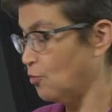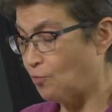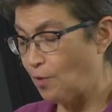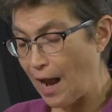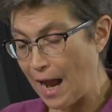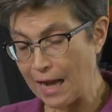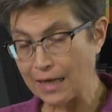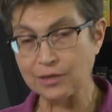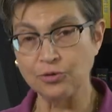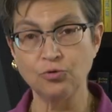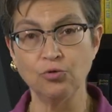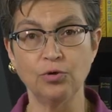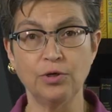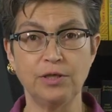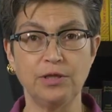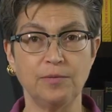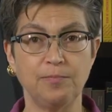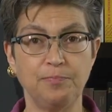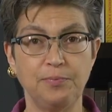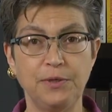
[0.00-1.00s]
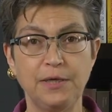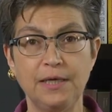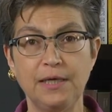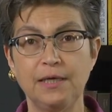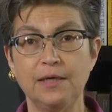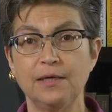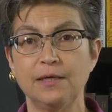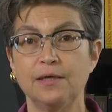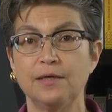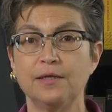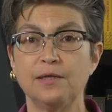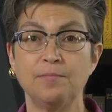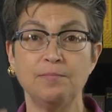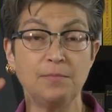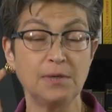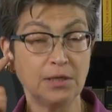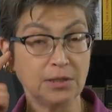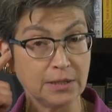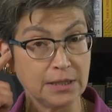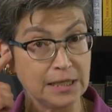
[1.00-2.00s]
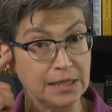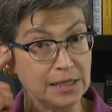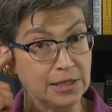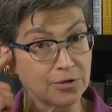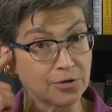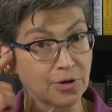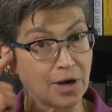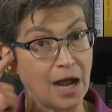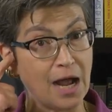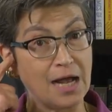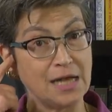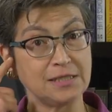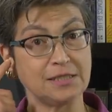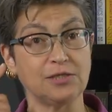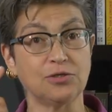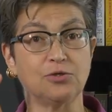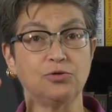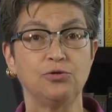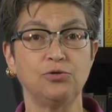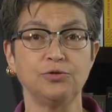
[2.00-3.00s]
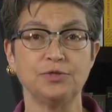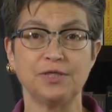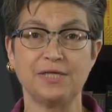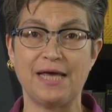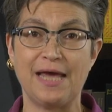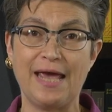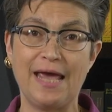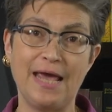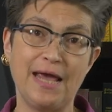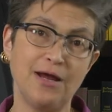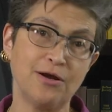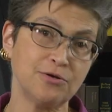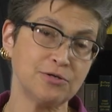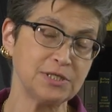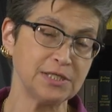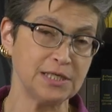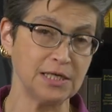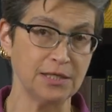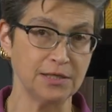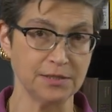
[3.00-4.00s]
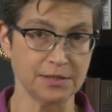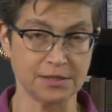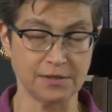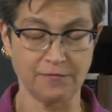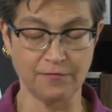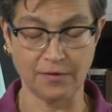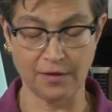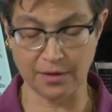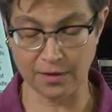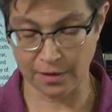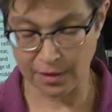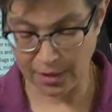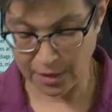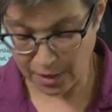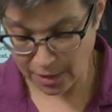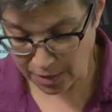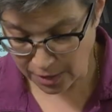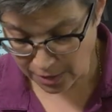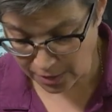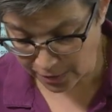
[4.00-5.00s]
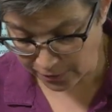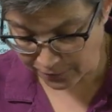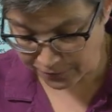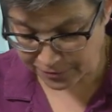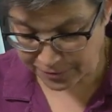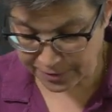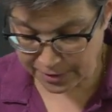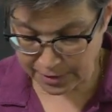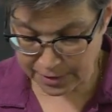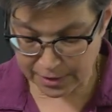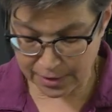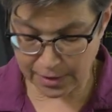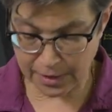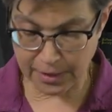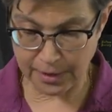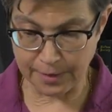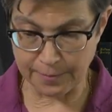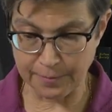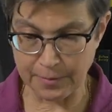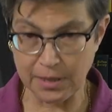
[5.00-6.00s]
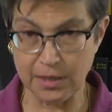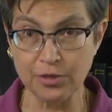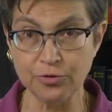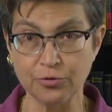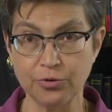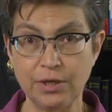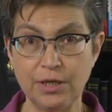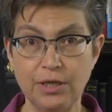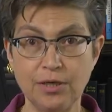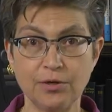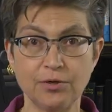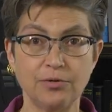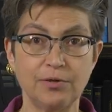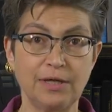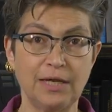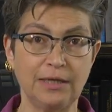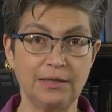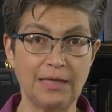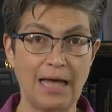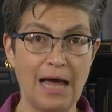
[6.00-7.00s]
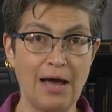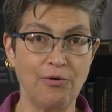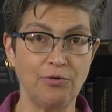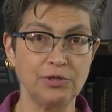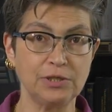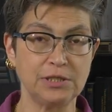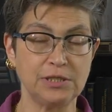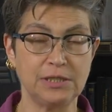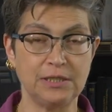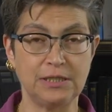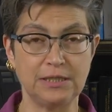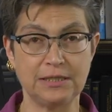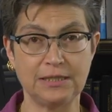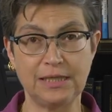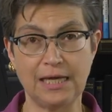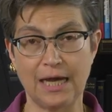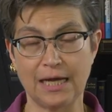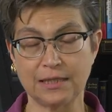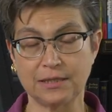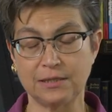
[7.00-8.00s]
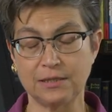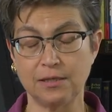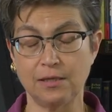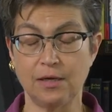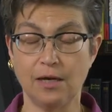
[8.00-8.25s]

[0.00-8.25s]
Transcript: arachnoid, the pia, the middle ear ossicles, the hair cells of the, of the um, inner ear that allow us to detect